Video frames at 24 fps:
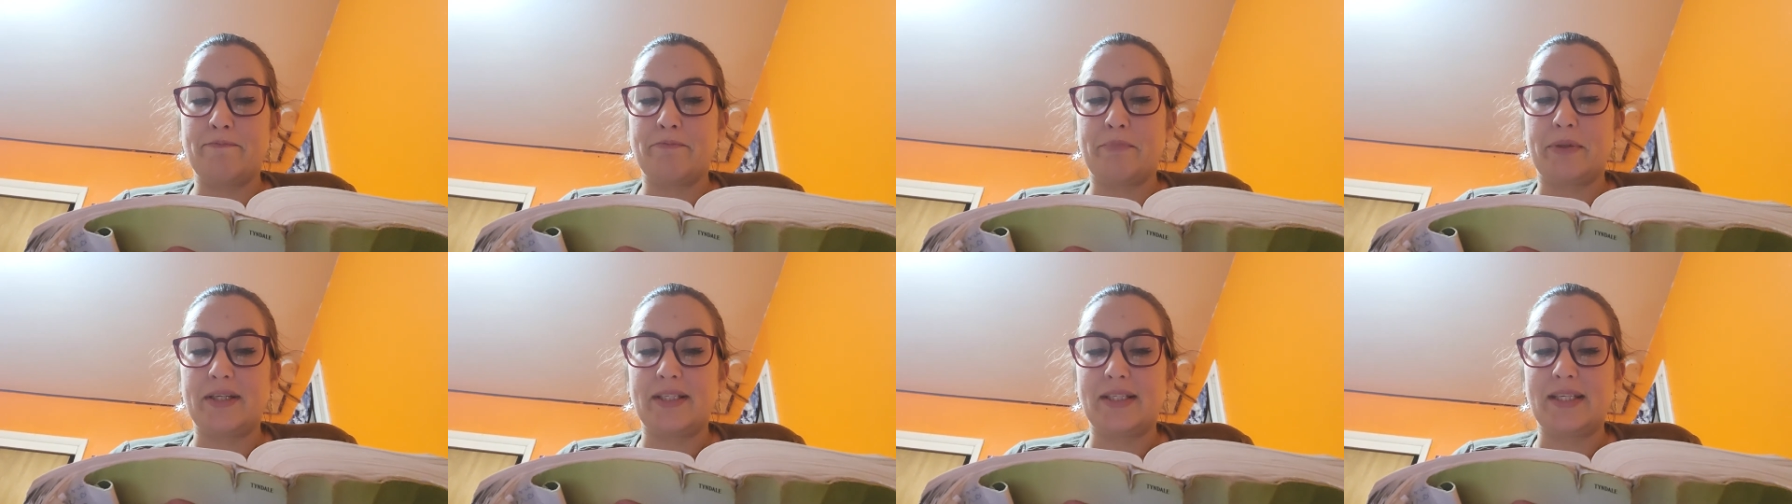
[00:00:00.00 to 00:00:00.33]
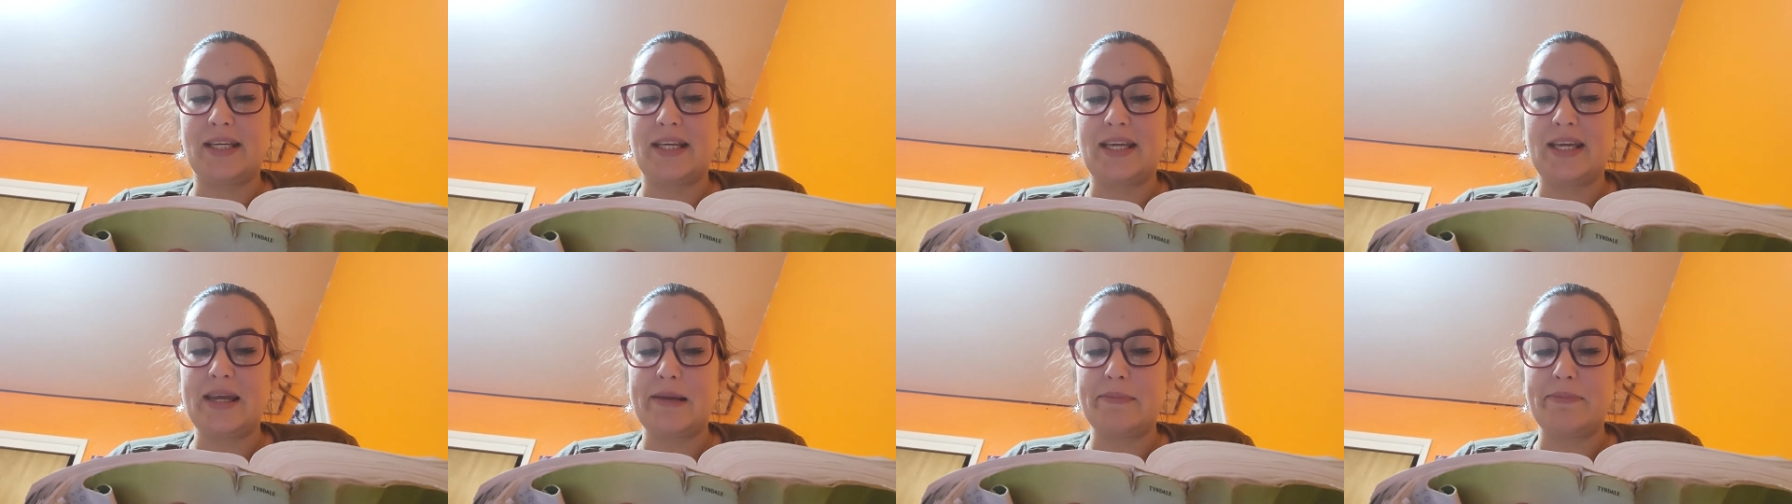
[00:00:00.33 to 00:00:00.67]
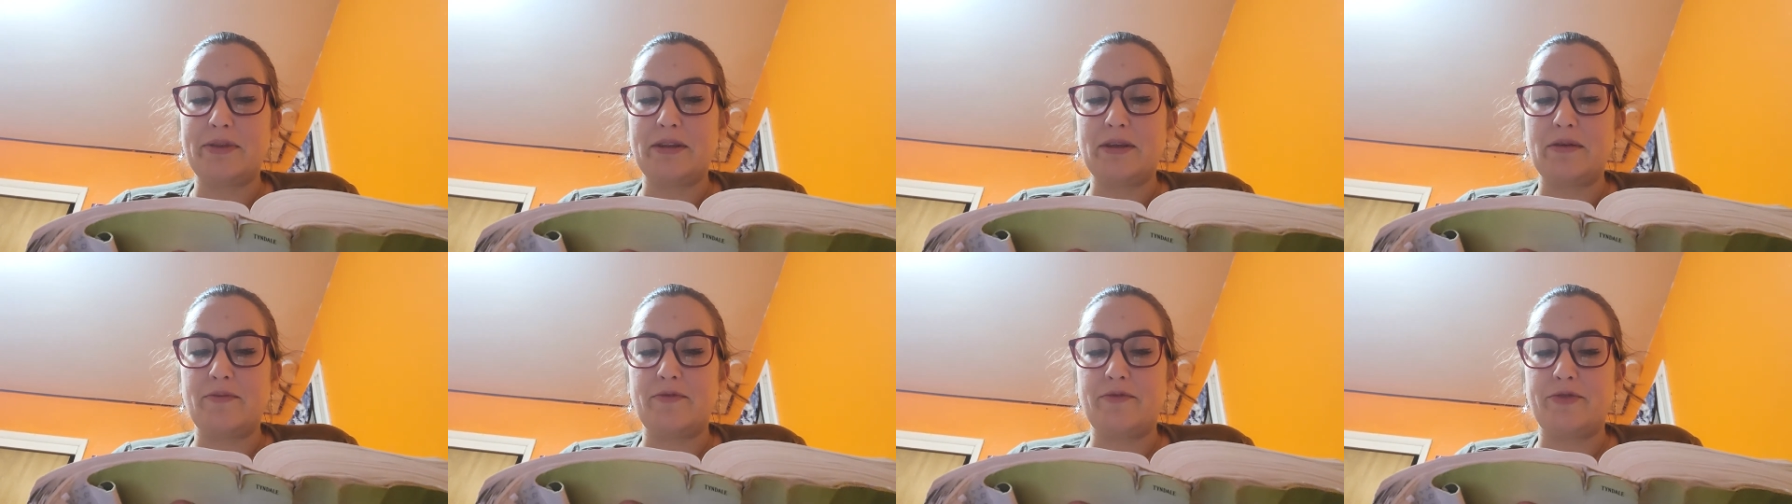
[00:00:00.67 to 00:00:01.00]
But to
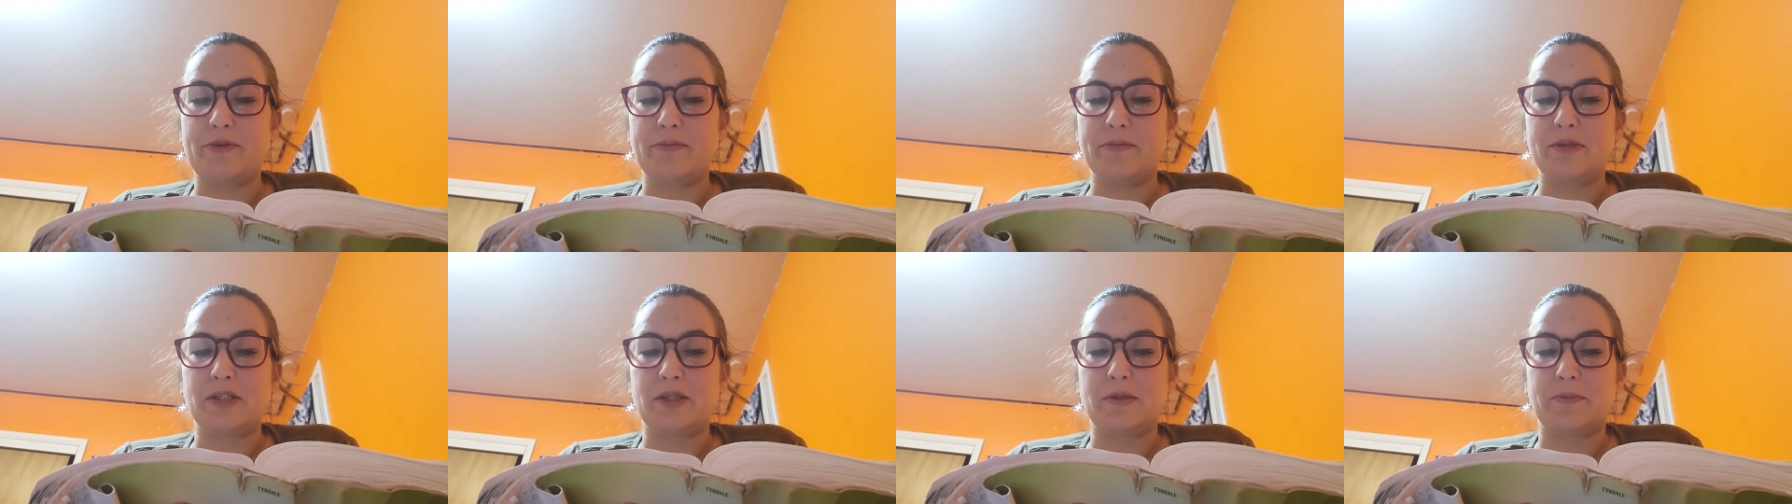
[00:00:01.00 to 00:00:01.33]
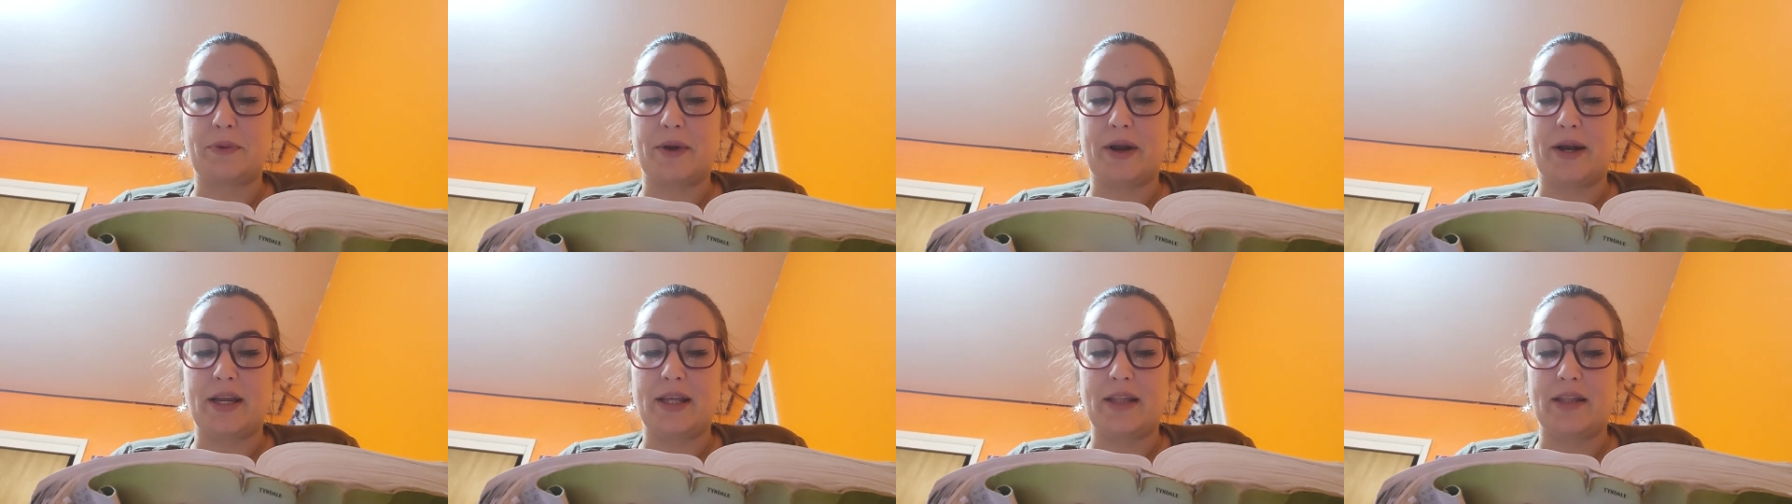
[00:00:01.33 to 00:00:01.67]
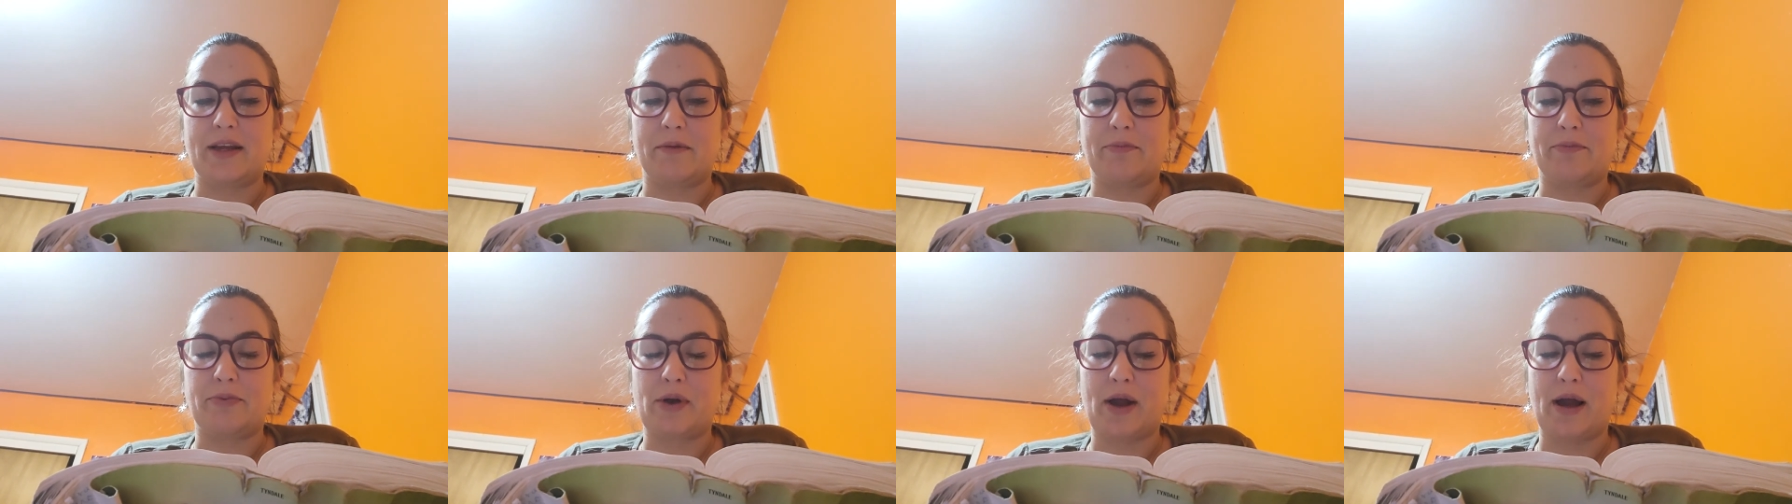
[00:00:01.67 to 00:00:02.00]
keep them from spreading
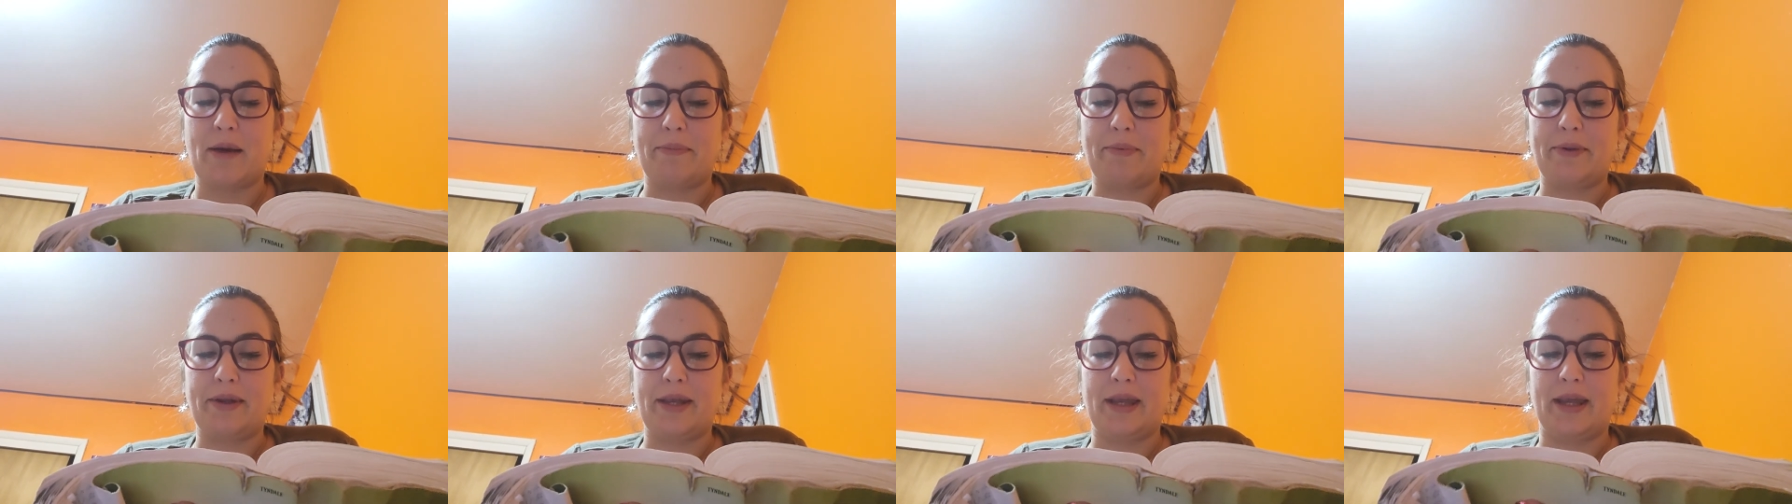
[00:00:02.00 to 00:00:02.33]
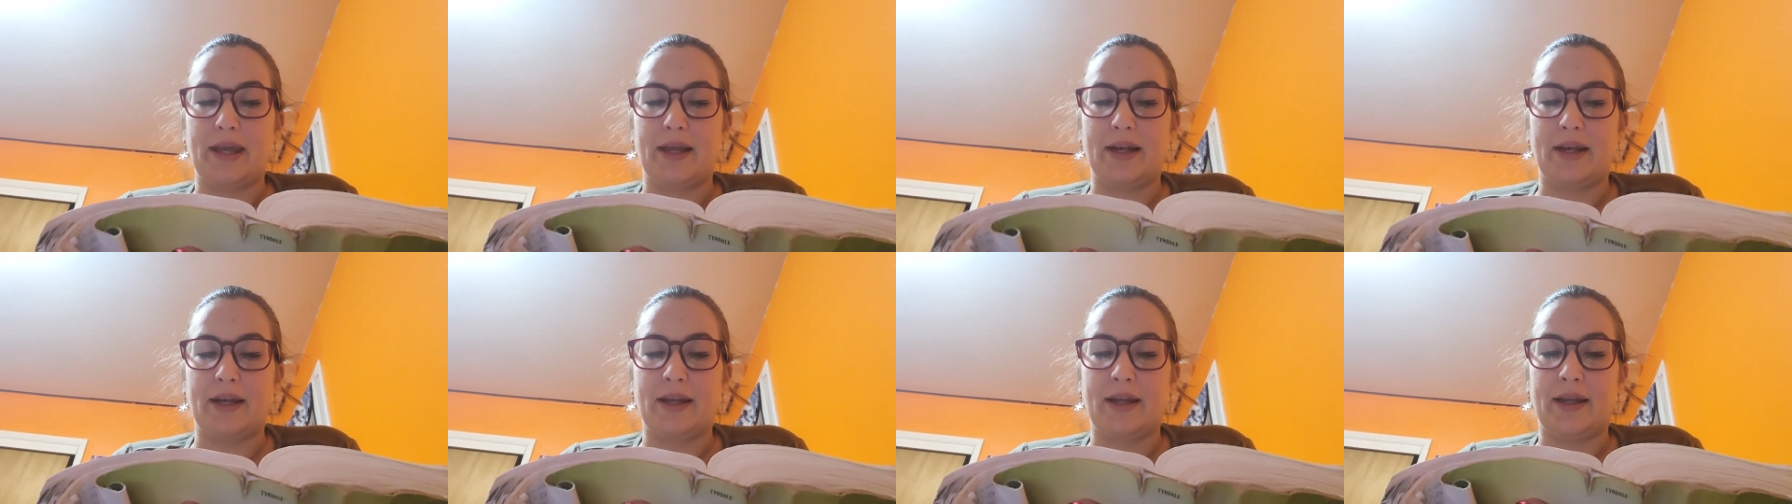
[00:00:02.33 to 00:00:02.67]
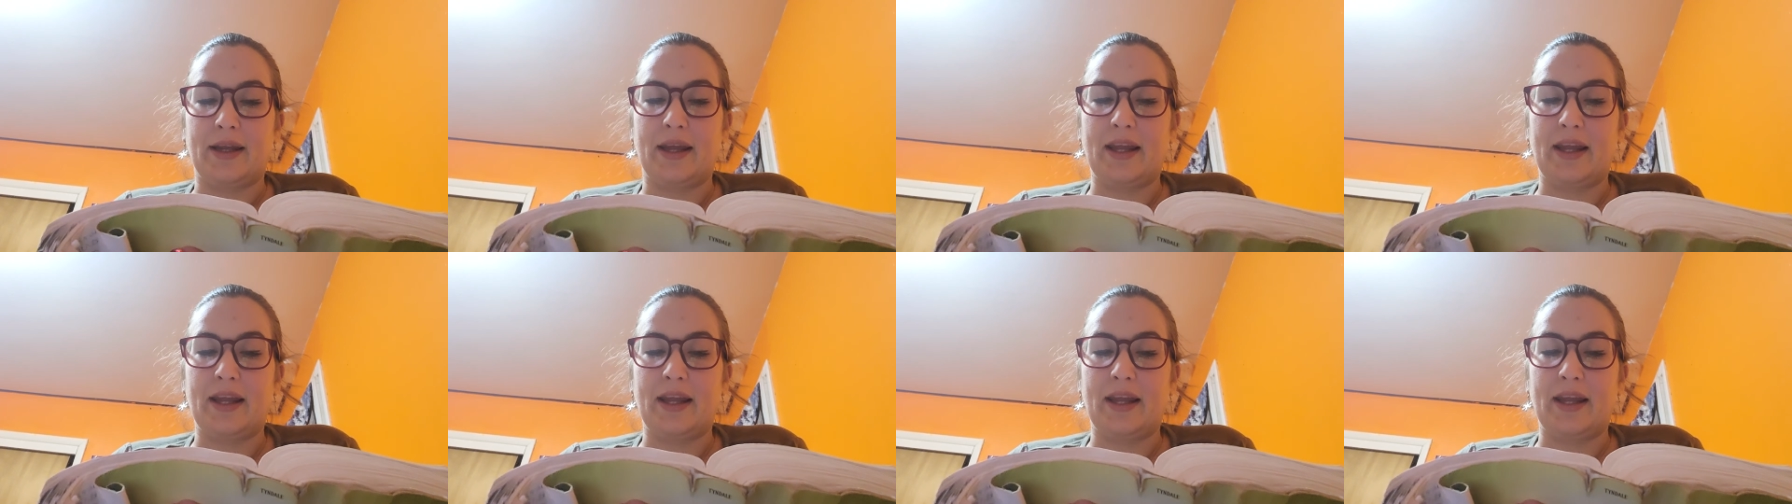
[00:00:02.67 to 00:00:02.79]
their propaganda